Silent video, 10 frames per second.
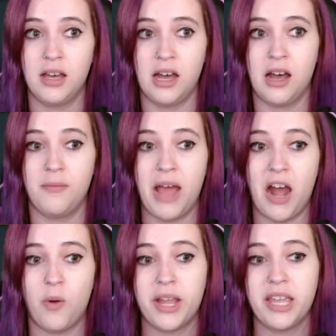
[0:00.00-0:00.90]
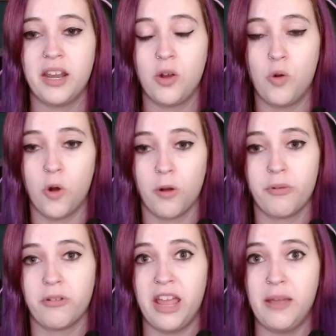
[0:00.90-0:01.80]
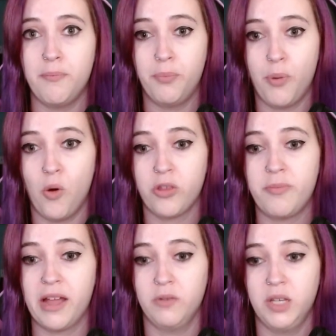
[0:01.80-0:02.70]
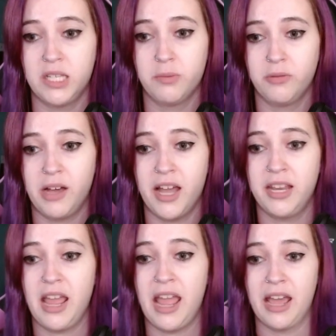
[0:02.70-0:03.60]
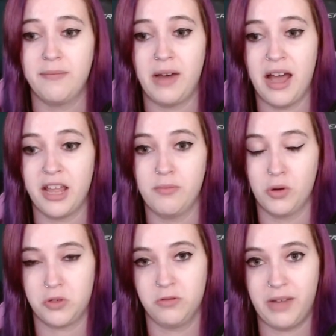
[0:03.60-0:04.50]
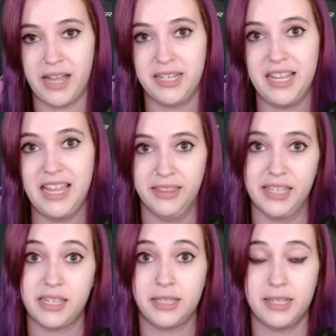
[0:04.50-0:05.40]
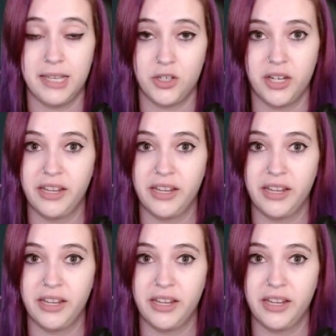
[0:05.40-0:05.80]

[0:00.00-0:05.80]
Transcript: how I can incorporate both my reasonable mind and my emotional mind in this decision.